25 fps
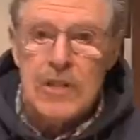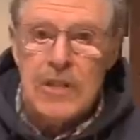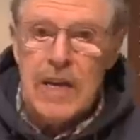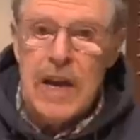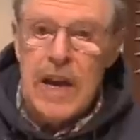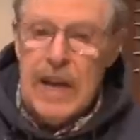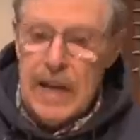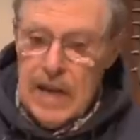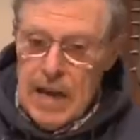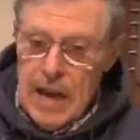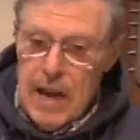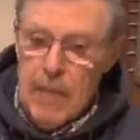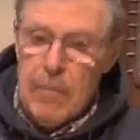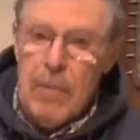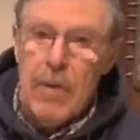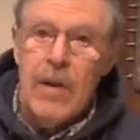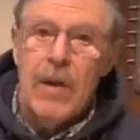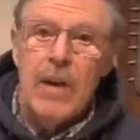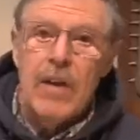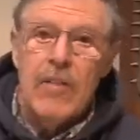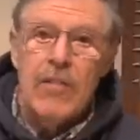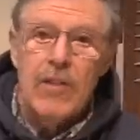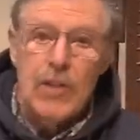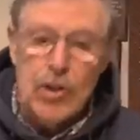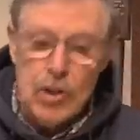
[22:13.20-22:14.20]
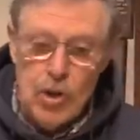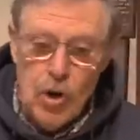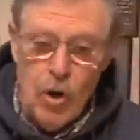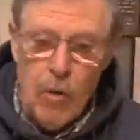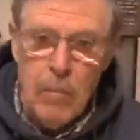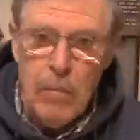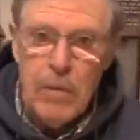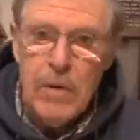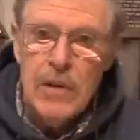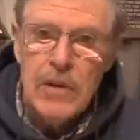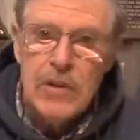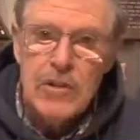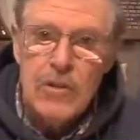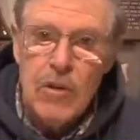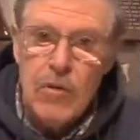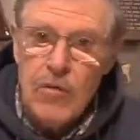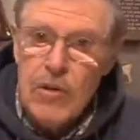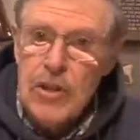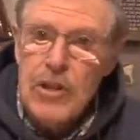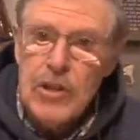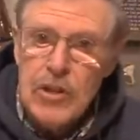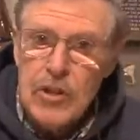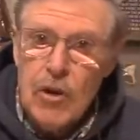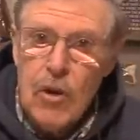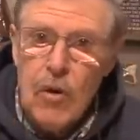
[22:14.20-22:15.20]
Tackle Up the shop. So
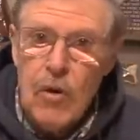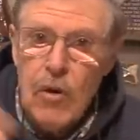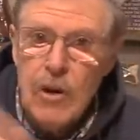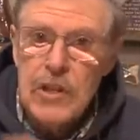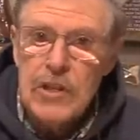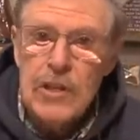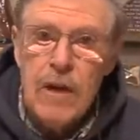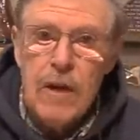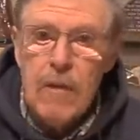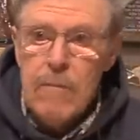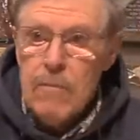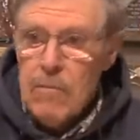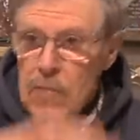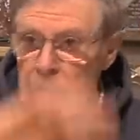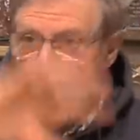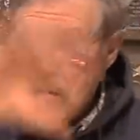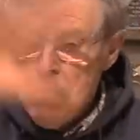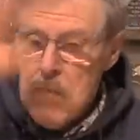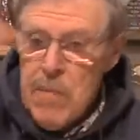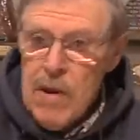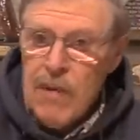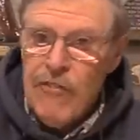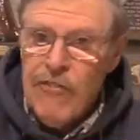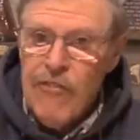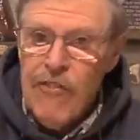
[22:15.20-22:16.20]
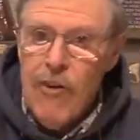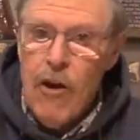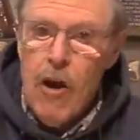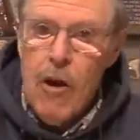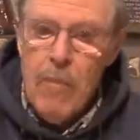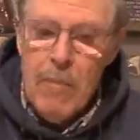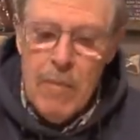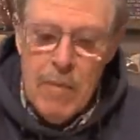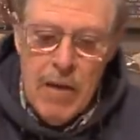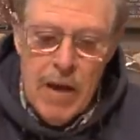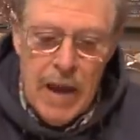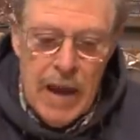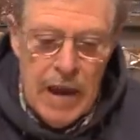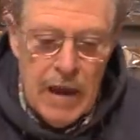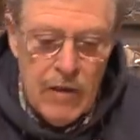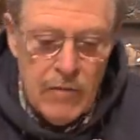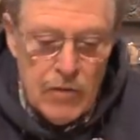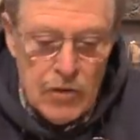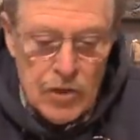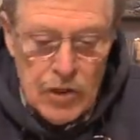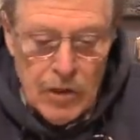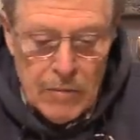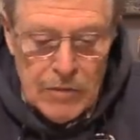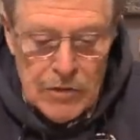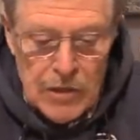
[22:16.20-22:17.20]
these guys, big farm out in the
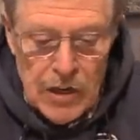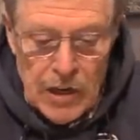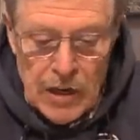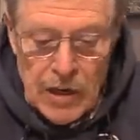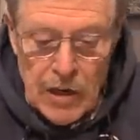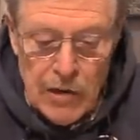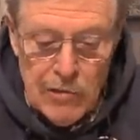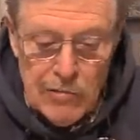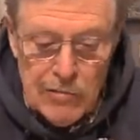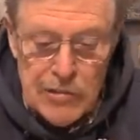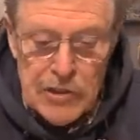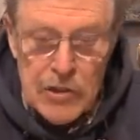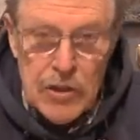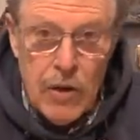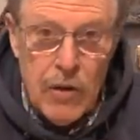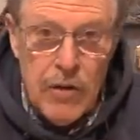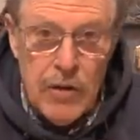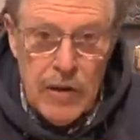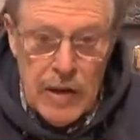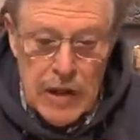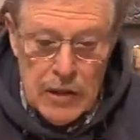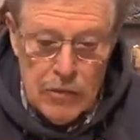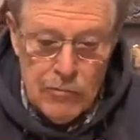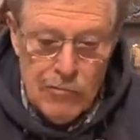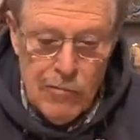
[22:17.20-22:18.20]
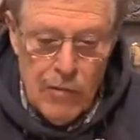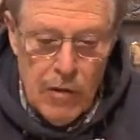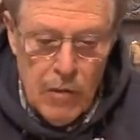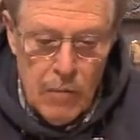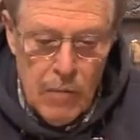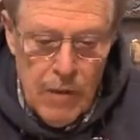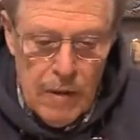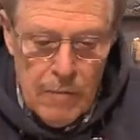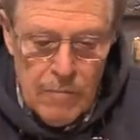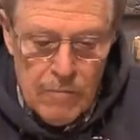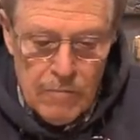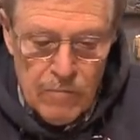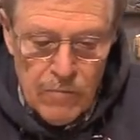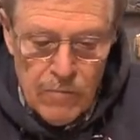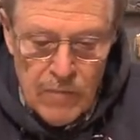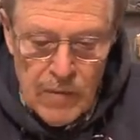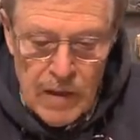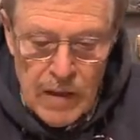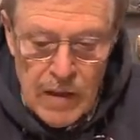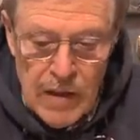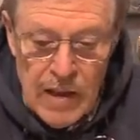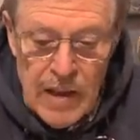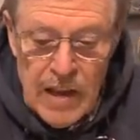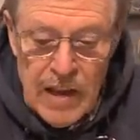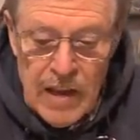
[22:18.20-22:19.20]
Somerset countryside, that's where I went.
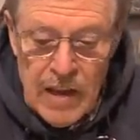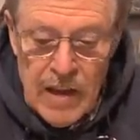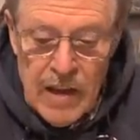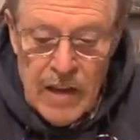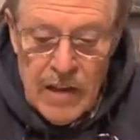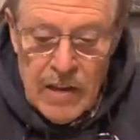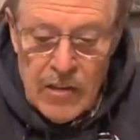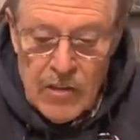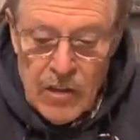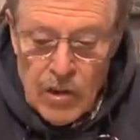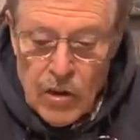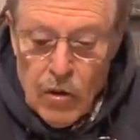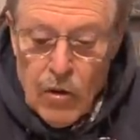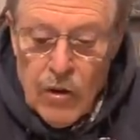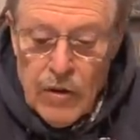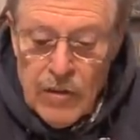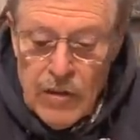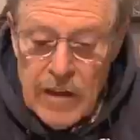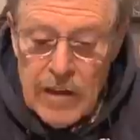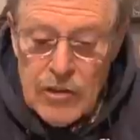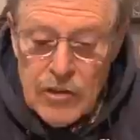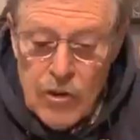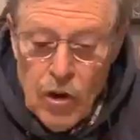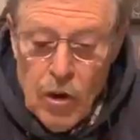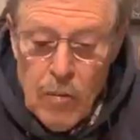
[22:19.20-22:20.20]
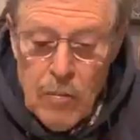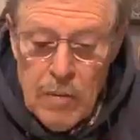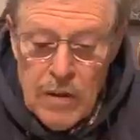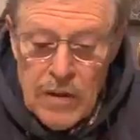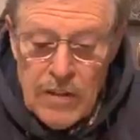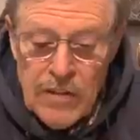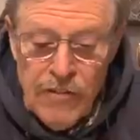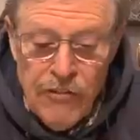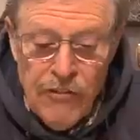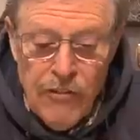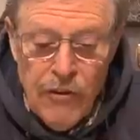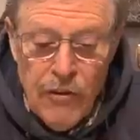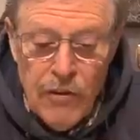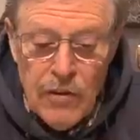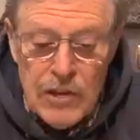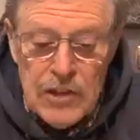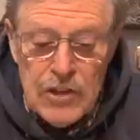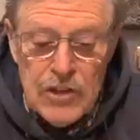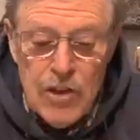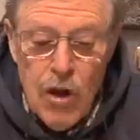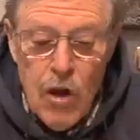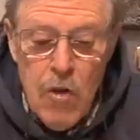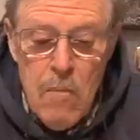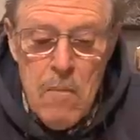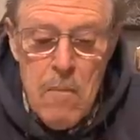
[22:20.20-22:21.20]
The guy there told me the flies
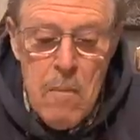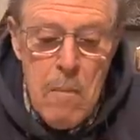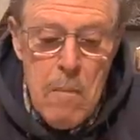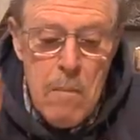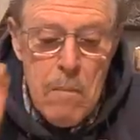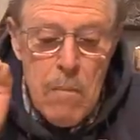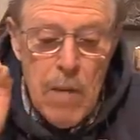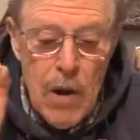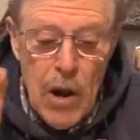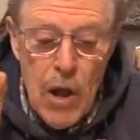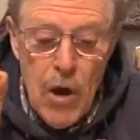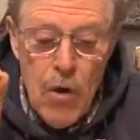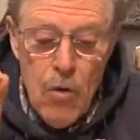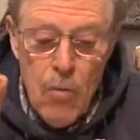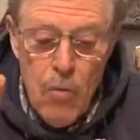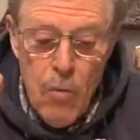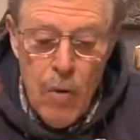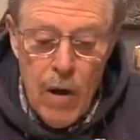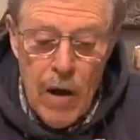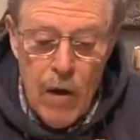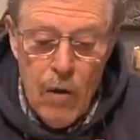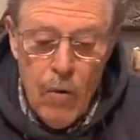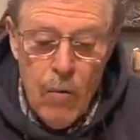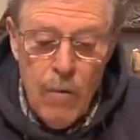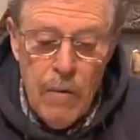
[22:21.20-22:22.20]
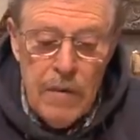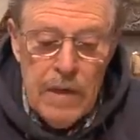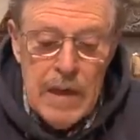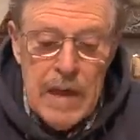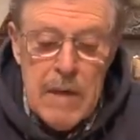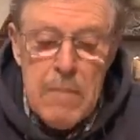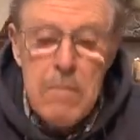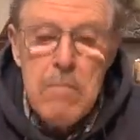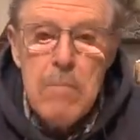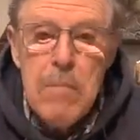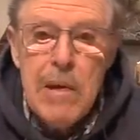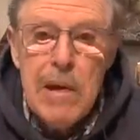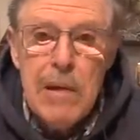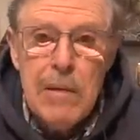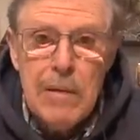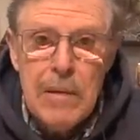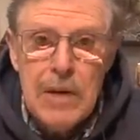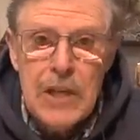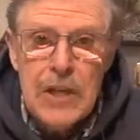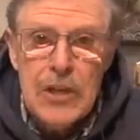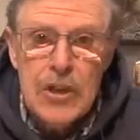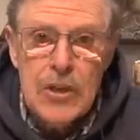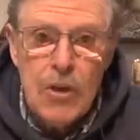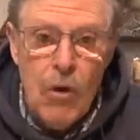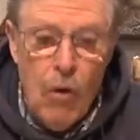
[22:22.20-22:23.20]
don't blow well in
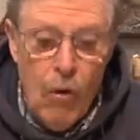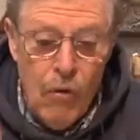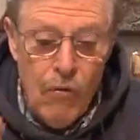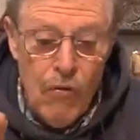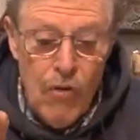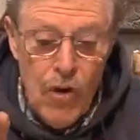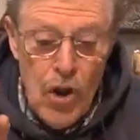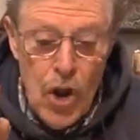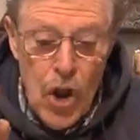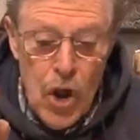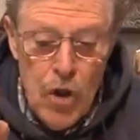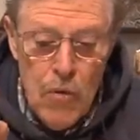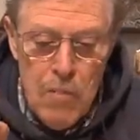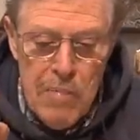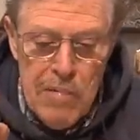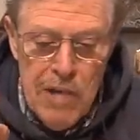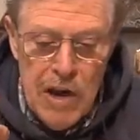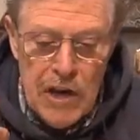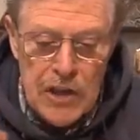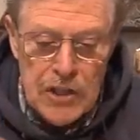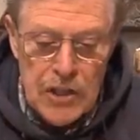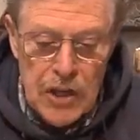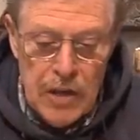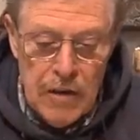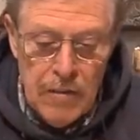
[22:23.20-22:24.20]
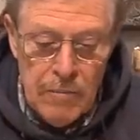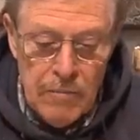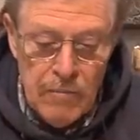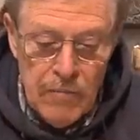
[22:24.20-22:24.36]
periods of low pressure